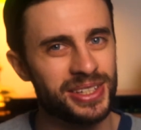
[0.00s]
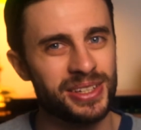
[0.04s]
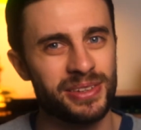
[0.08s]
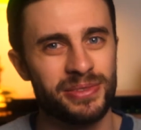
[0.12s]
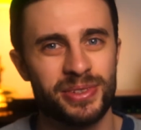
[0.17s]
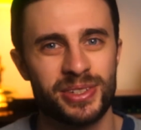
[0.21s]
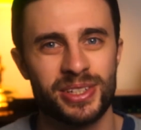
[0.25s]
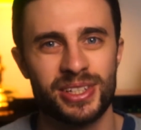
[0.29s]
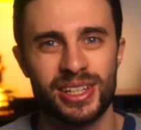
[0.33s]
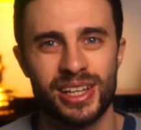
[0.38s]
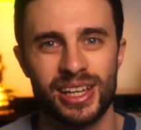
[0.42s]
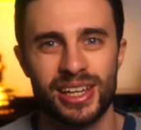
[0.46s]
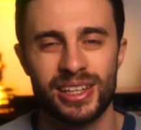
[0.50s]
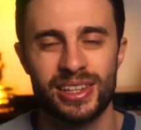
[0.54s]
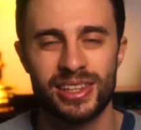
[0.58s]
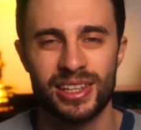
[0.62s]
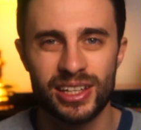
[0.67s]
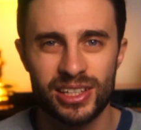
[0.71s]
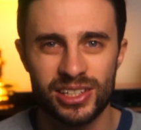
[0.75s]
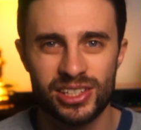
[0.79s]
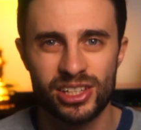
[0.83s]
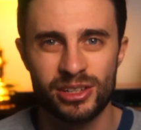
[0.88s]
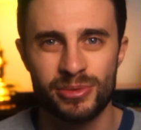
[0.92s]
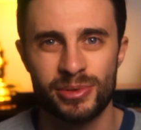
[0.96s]
it for today,
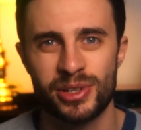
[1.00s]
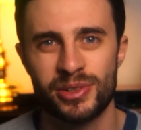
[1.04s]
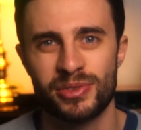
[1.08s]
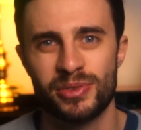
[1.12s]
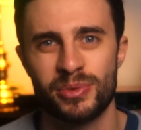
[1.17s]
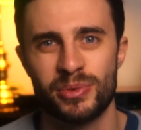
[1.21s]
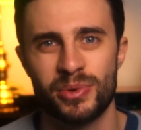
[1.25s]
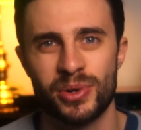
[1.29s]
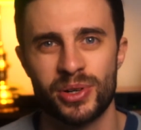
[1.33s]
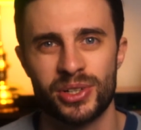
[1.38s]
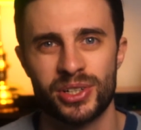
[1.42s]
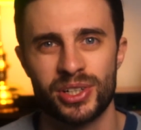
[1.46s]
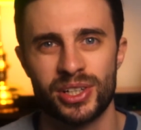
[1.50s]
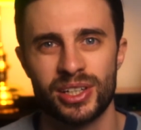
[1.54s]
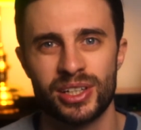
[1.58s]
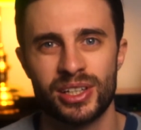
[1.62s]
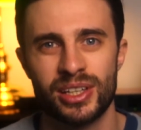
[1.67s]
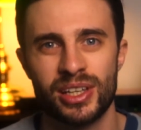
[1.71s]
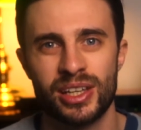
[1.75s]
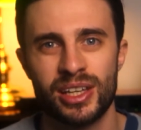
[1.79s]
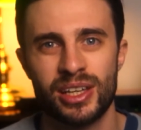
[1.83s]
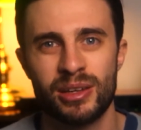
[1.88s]
thanks so much for watching.